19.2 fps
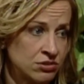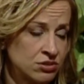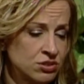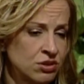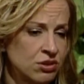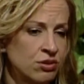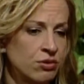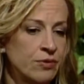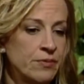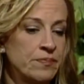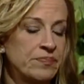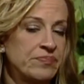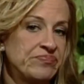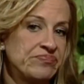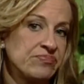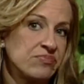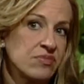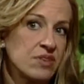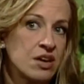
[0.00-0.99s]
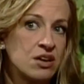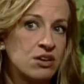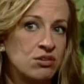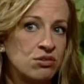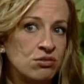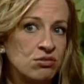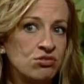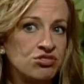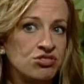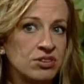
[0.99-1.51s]
So
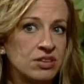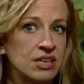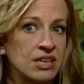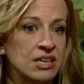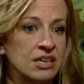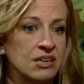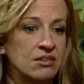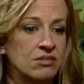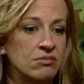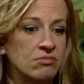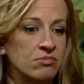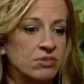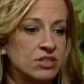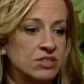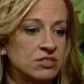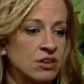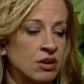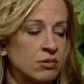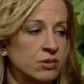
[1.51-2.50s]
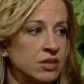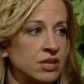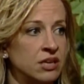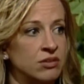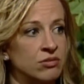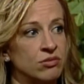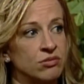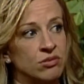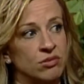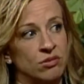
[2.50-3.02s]
usually we start with
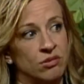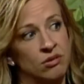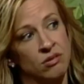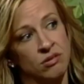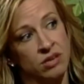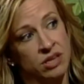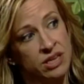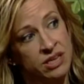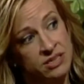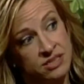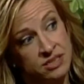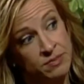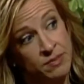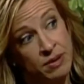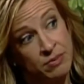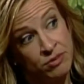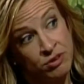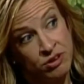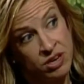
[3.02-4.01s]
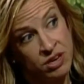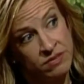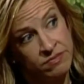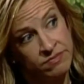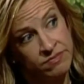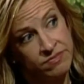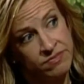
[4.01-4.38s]
either the earliest memory,